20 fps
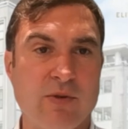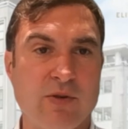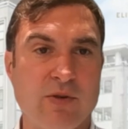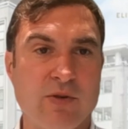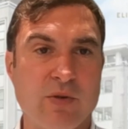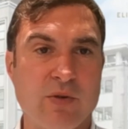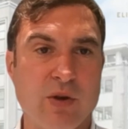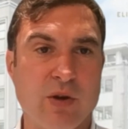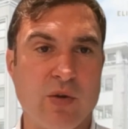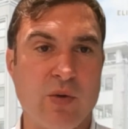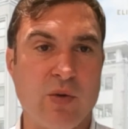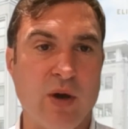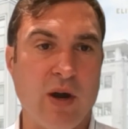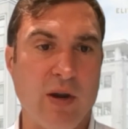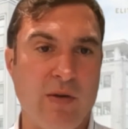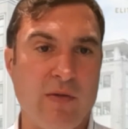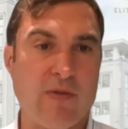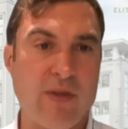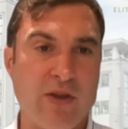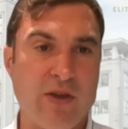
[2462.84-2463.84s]
to
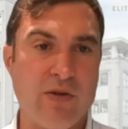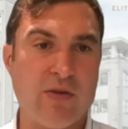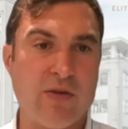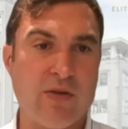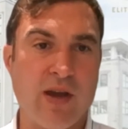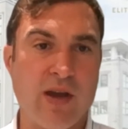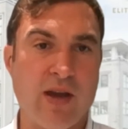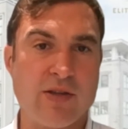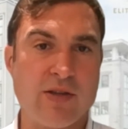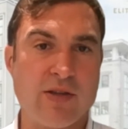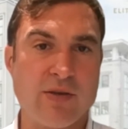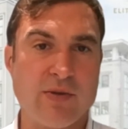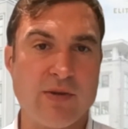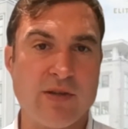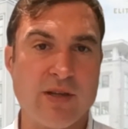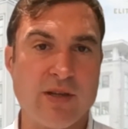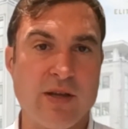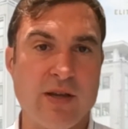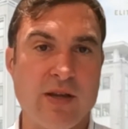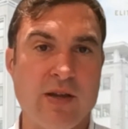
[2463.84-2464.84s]
acquire in the UK, so we
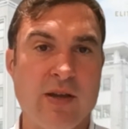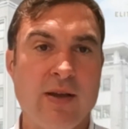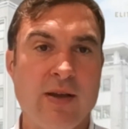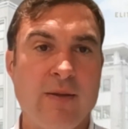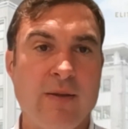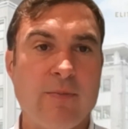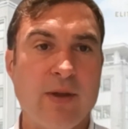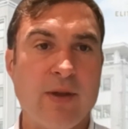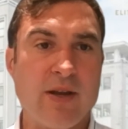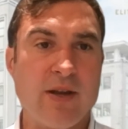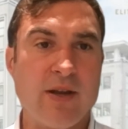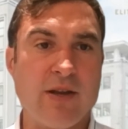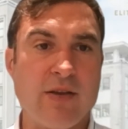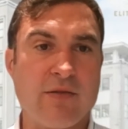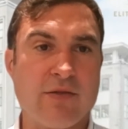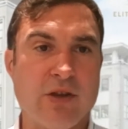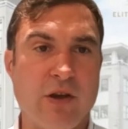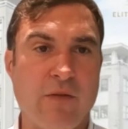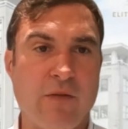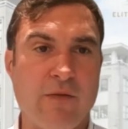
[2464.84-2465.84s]
see plenty of
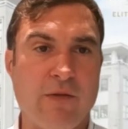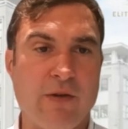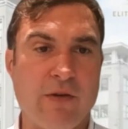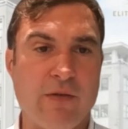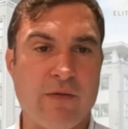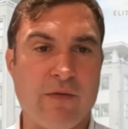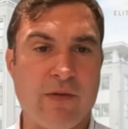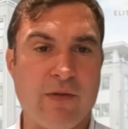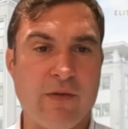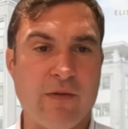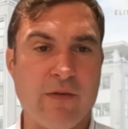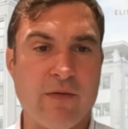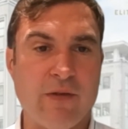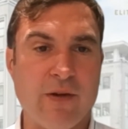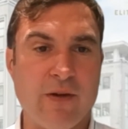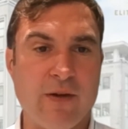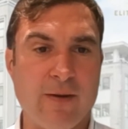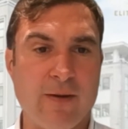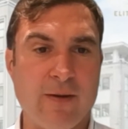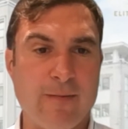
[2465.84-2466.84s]
scope
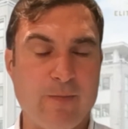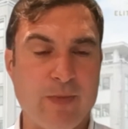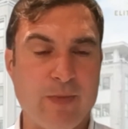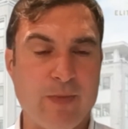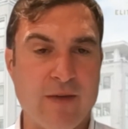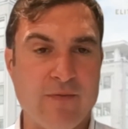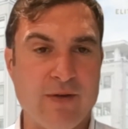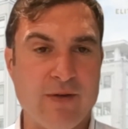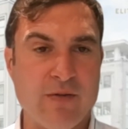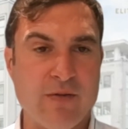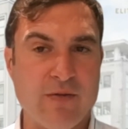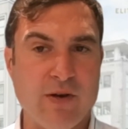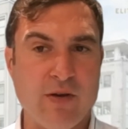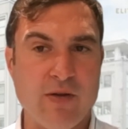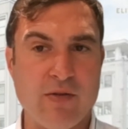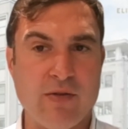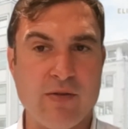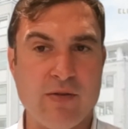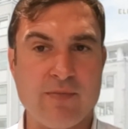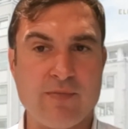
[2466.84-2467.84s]
for
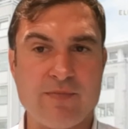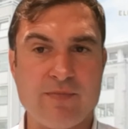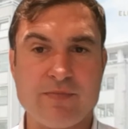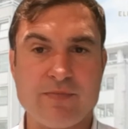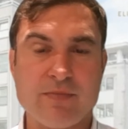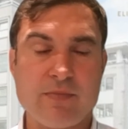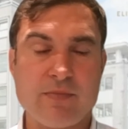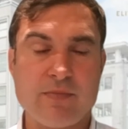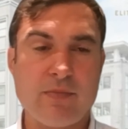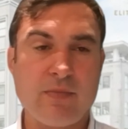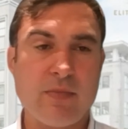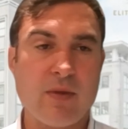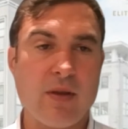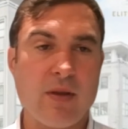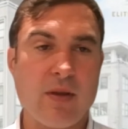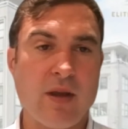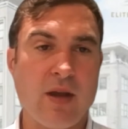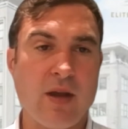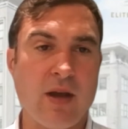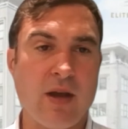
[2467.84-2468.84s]
growth
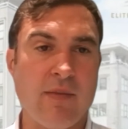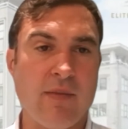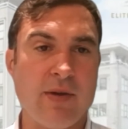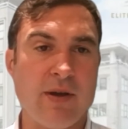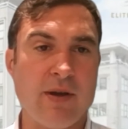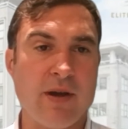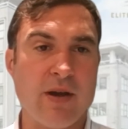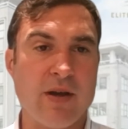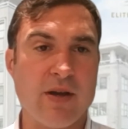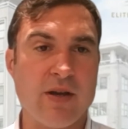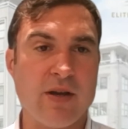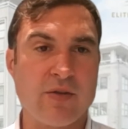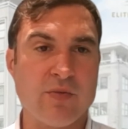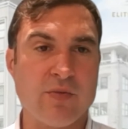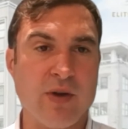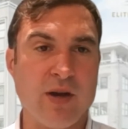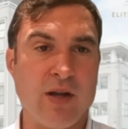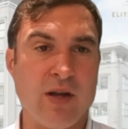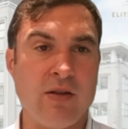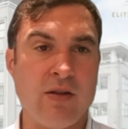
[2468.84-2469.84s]
as
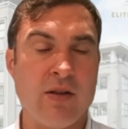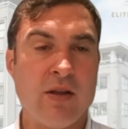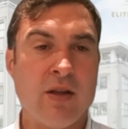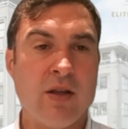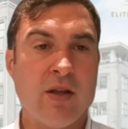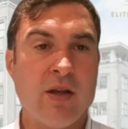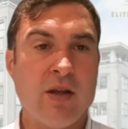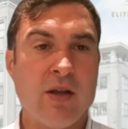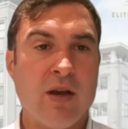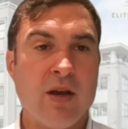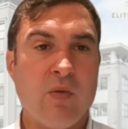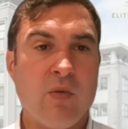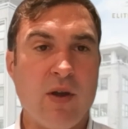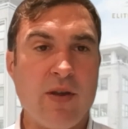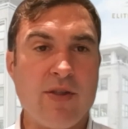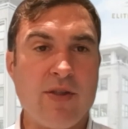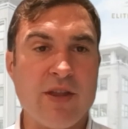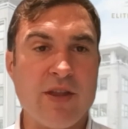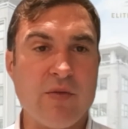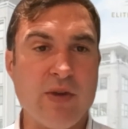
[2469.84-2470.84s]
well. One
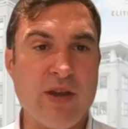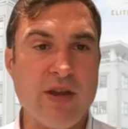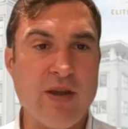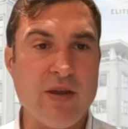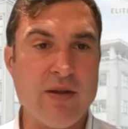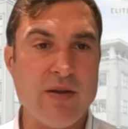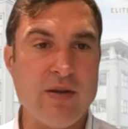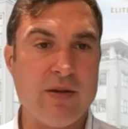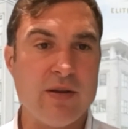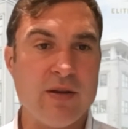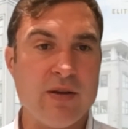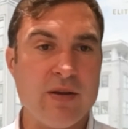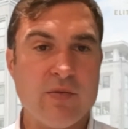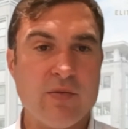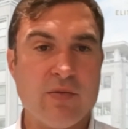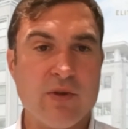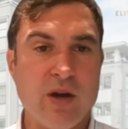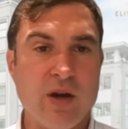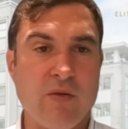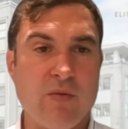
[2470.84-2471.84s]
thing that
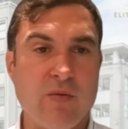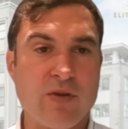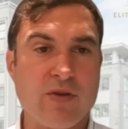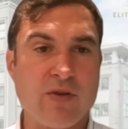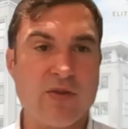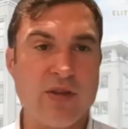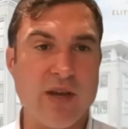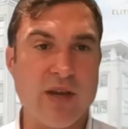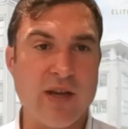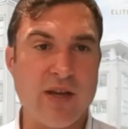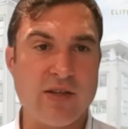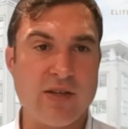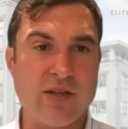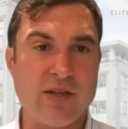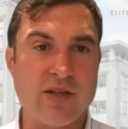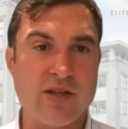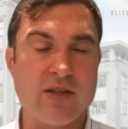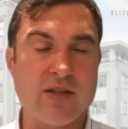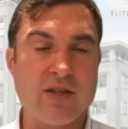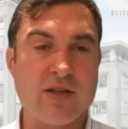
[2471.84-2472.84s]
I would say is
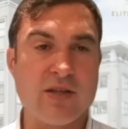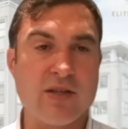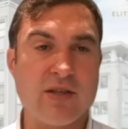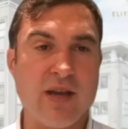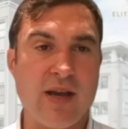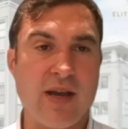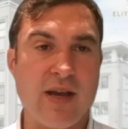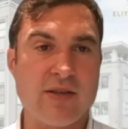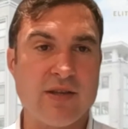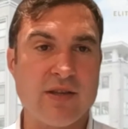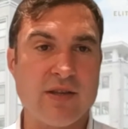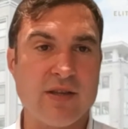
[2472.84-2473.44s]
that as